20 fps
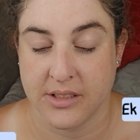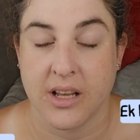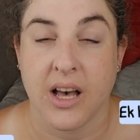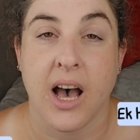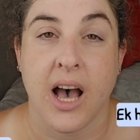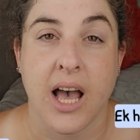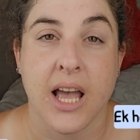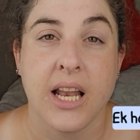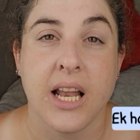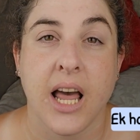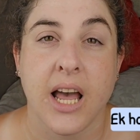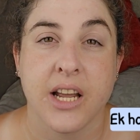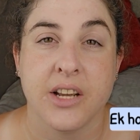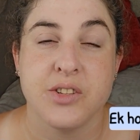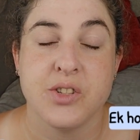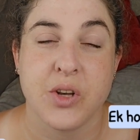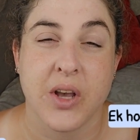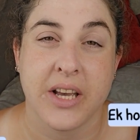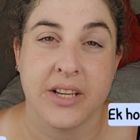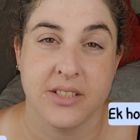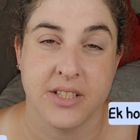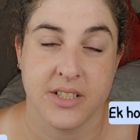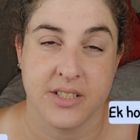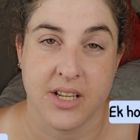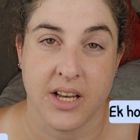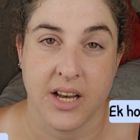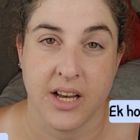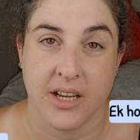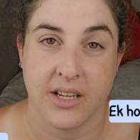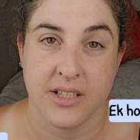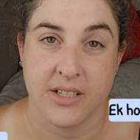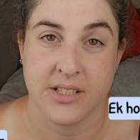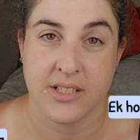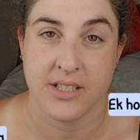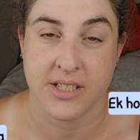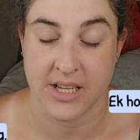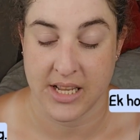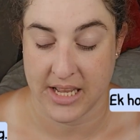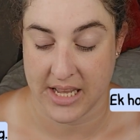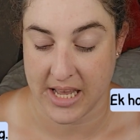I like to
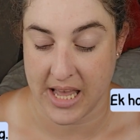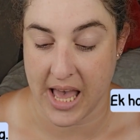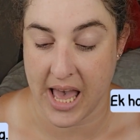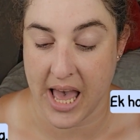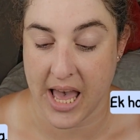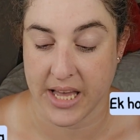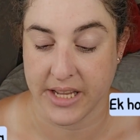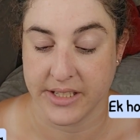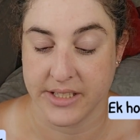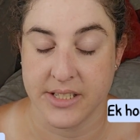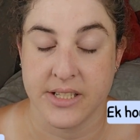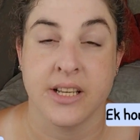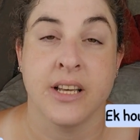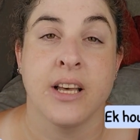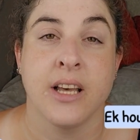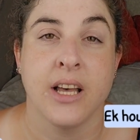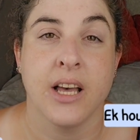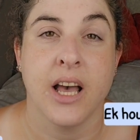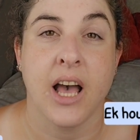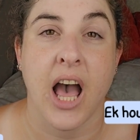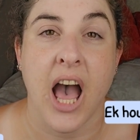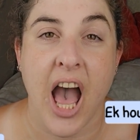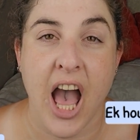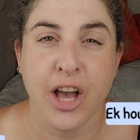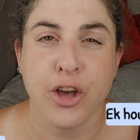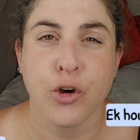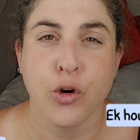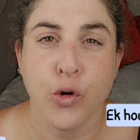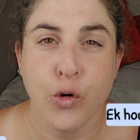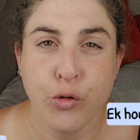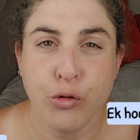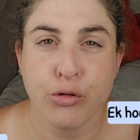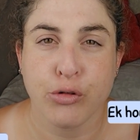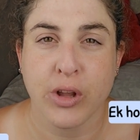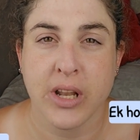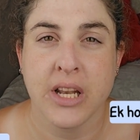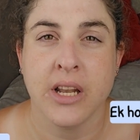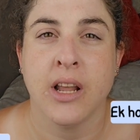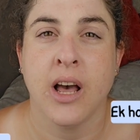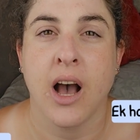exercise. And ek
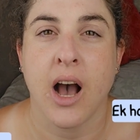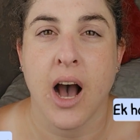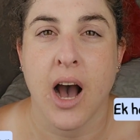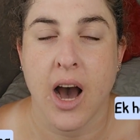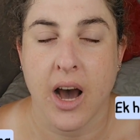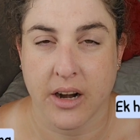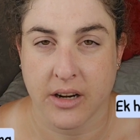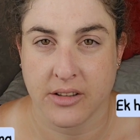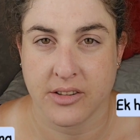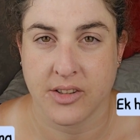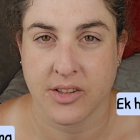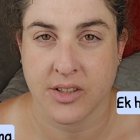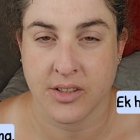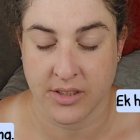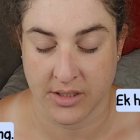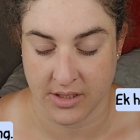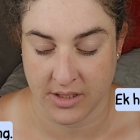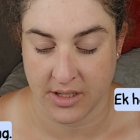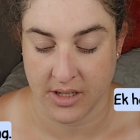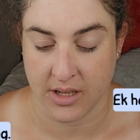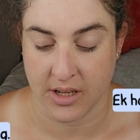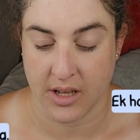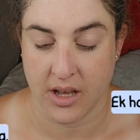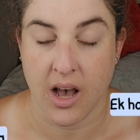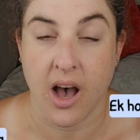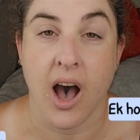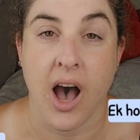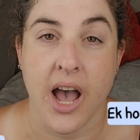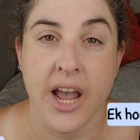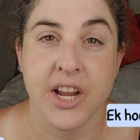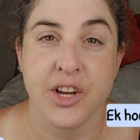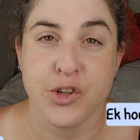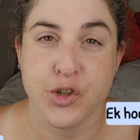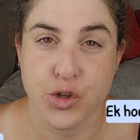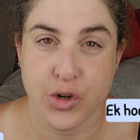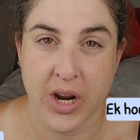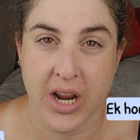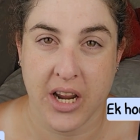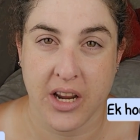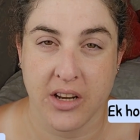oefen hard. I
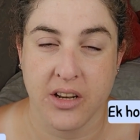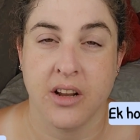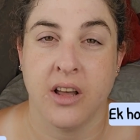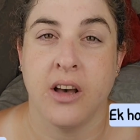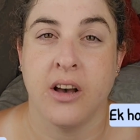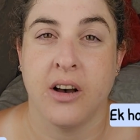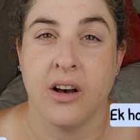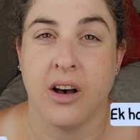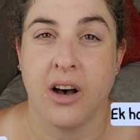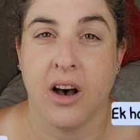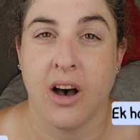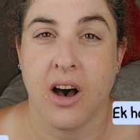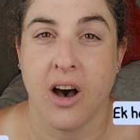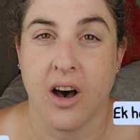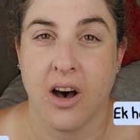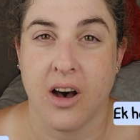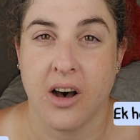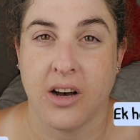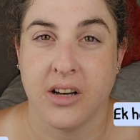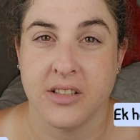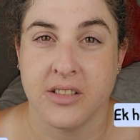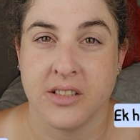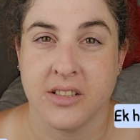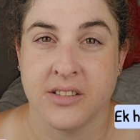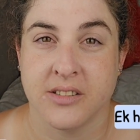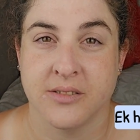train hard.